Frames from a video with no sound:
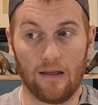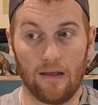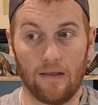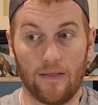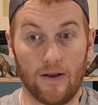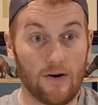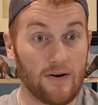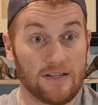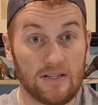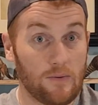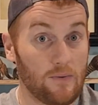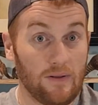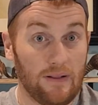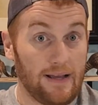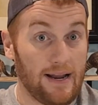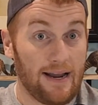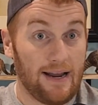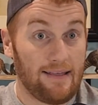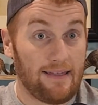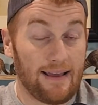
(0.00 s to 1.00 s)
there isn't really
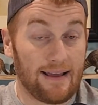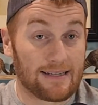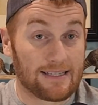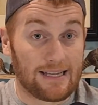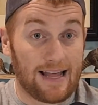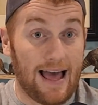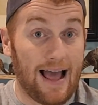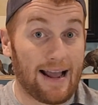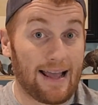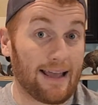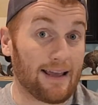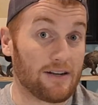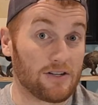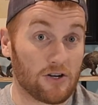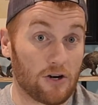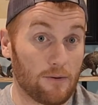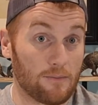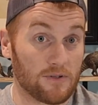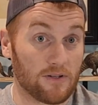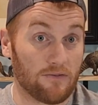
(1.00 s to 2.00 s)
anything it's lacking in
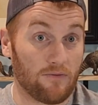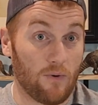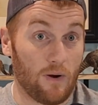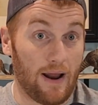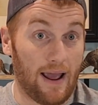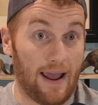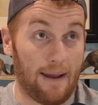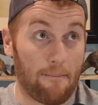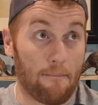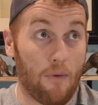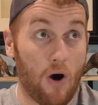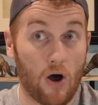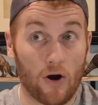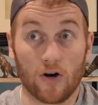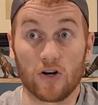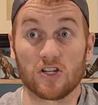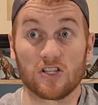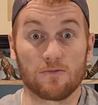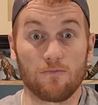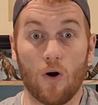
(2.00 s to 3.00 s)
terms of what a
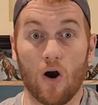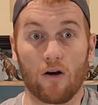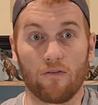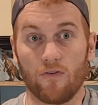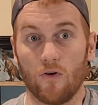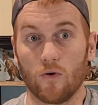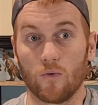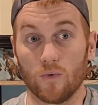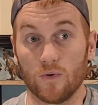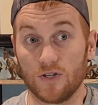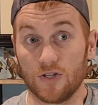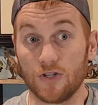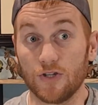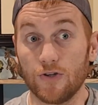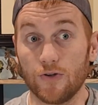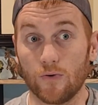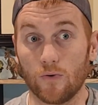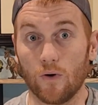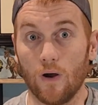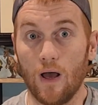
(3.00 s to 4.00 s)
modern smartphone would
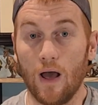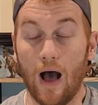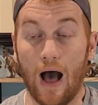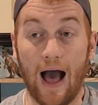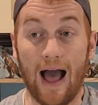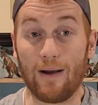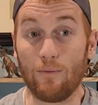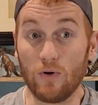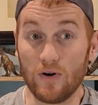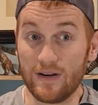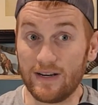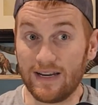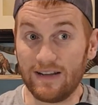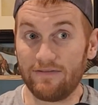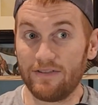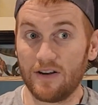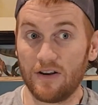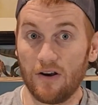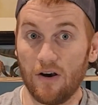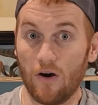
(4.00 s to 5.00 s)
do. I wouldn't
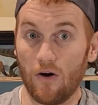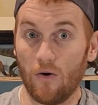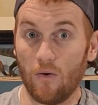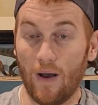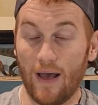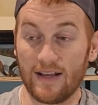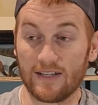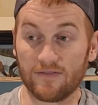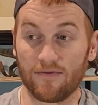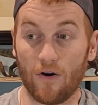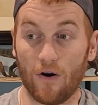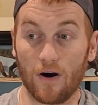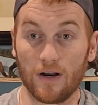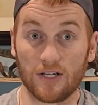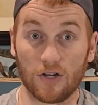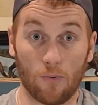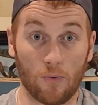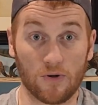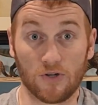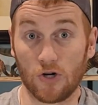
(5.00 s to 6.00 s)
even know, as far as
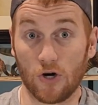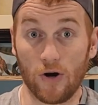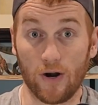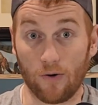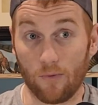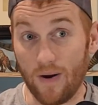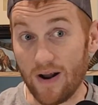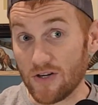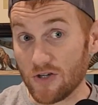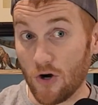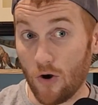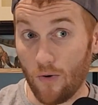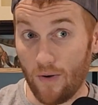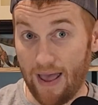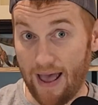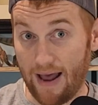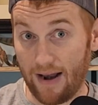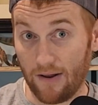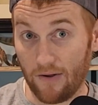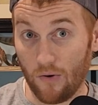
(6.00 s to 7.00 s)
a returning retro
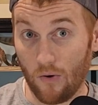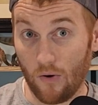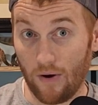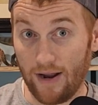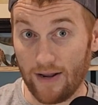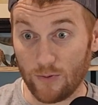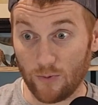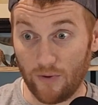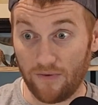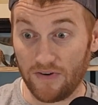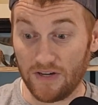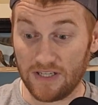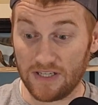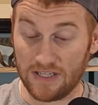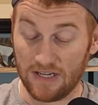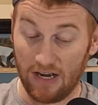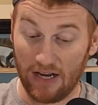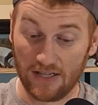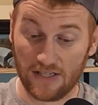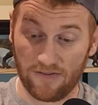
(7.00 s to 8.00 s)
category, as we've
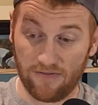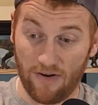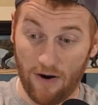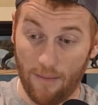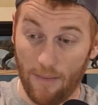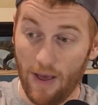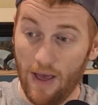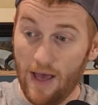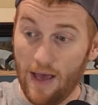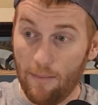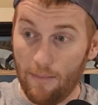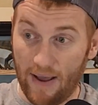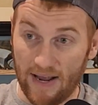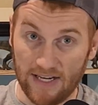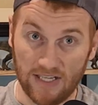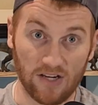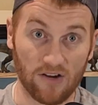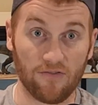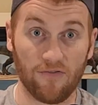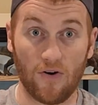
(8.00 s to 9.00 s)
discussed, from
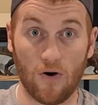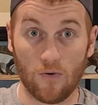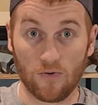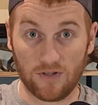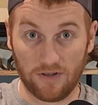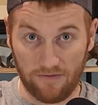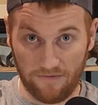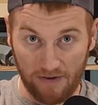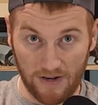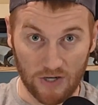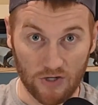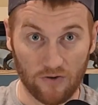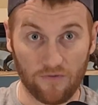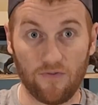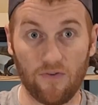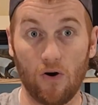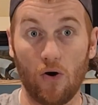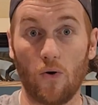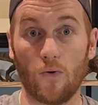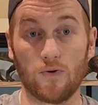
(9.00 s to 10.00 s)
basic phone to feature
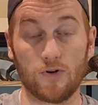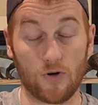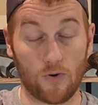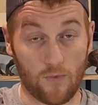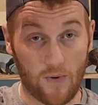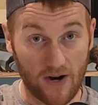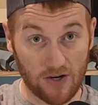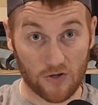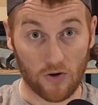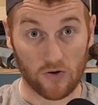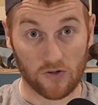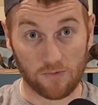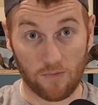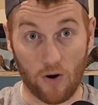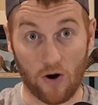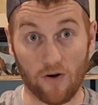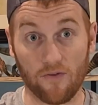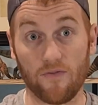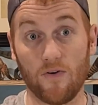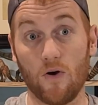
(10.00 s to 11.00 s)
phone to retro
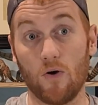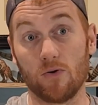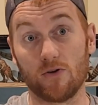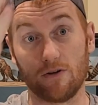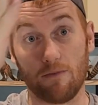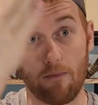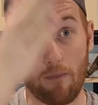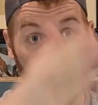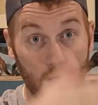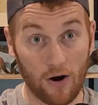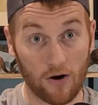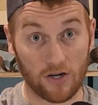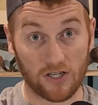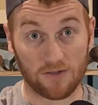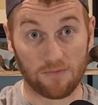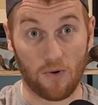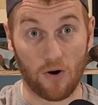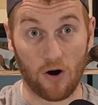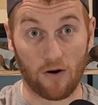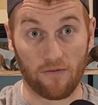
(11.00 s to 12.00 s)
smartphone to modern
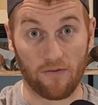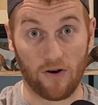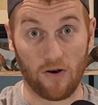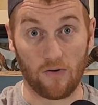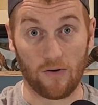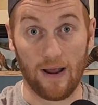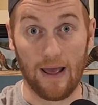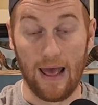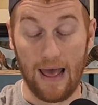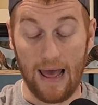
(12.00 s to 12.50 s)
smartphone.